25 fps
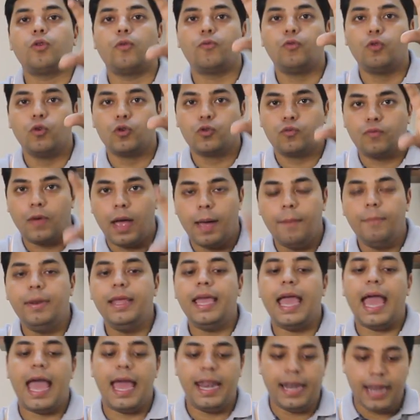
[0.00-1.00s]
of those
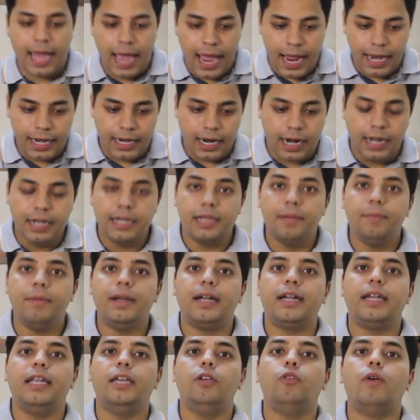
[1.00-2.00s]
family and
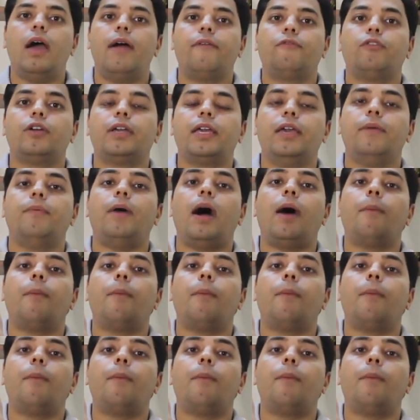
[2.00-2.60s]
ultimately you have to give